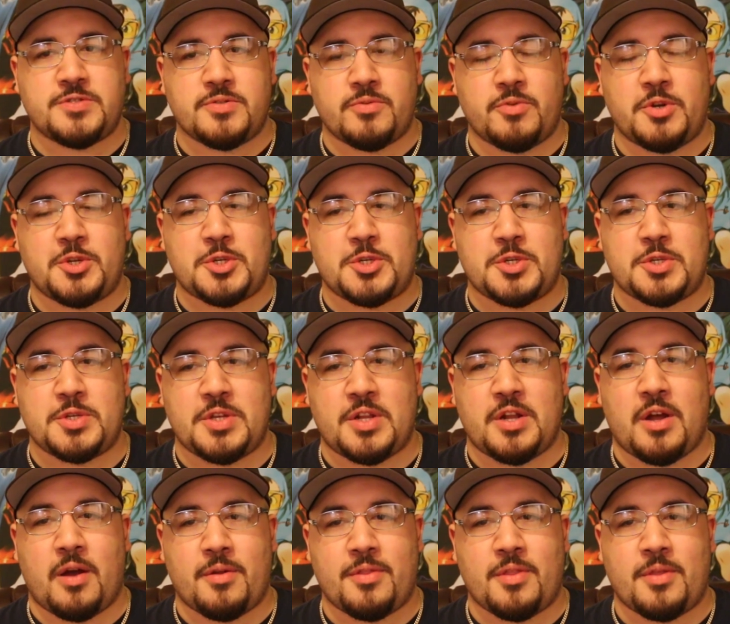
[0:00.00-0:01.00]
which, you
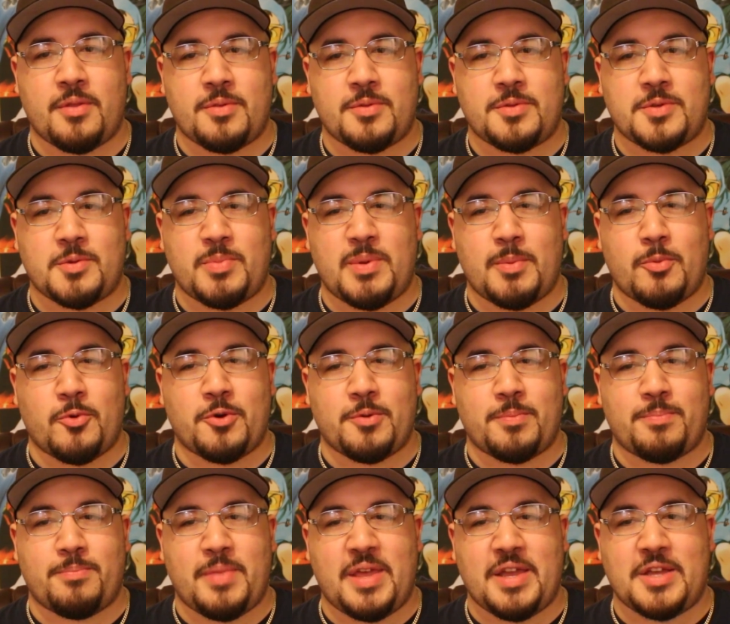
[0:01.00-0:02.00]
know, some people
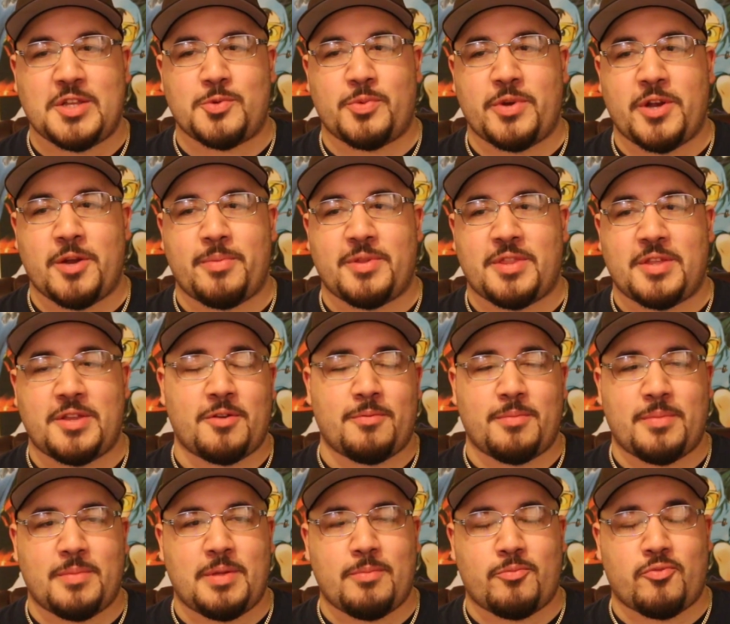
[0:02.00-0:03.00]
would think it's weird, but then, you
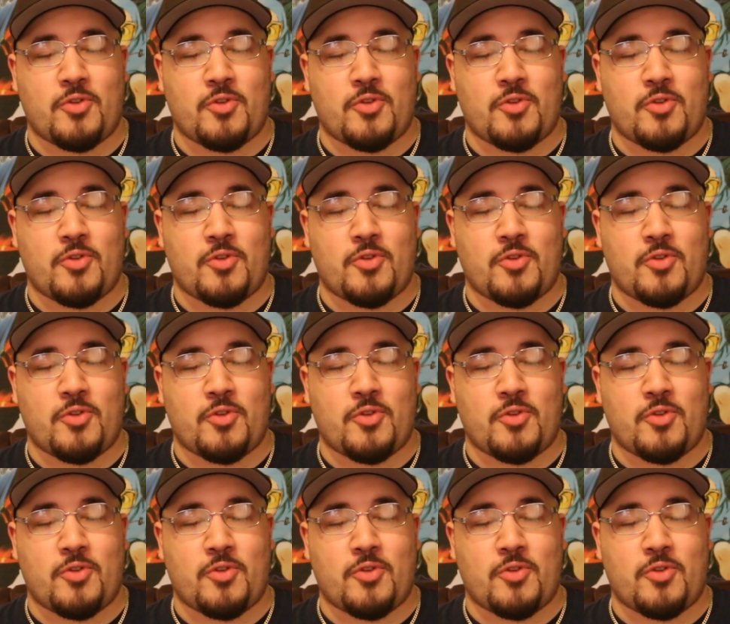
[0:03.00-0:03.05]
know,